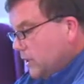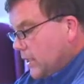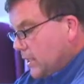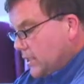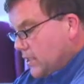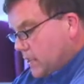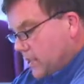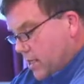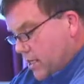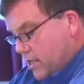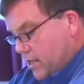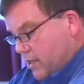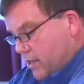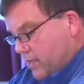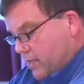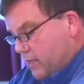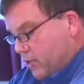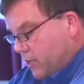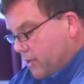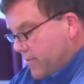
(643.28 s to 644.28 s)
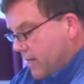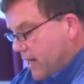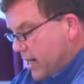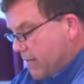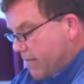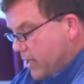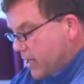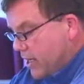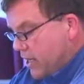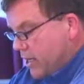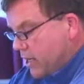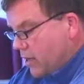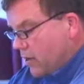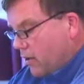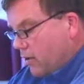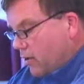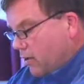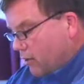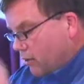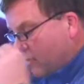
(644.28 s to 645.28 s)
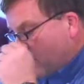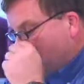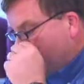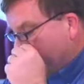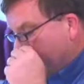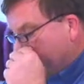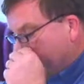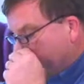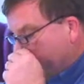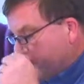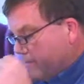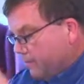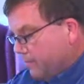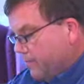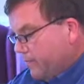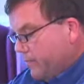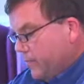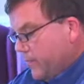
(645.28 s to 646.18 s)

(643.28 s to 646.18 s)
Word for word: let's see here. She might have been a young girl growing up.